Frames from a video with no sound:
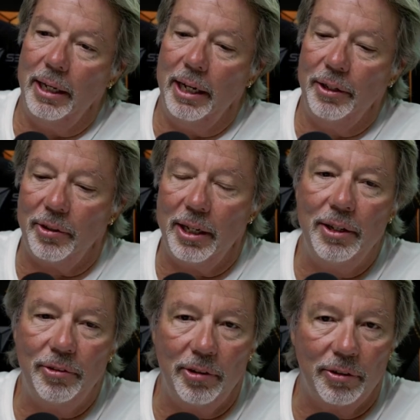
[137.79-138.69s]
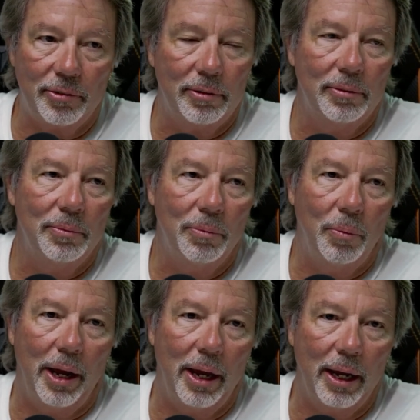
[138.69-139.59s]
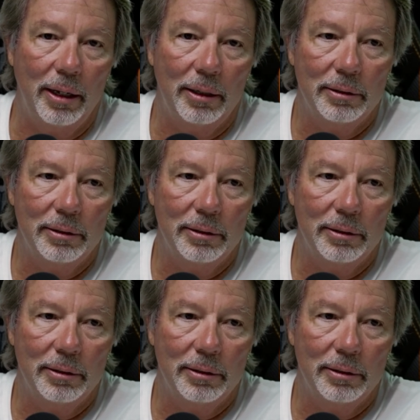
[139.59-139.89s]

It's the easiest way,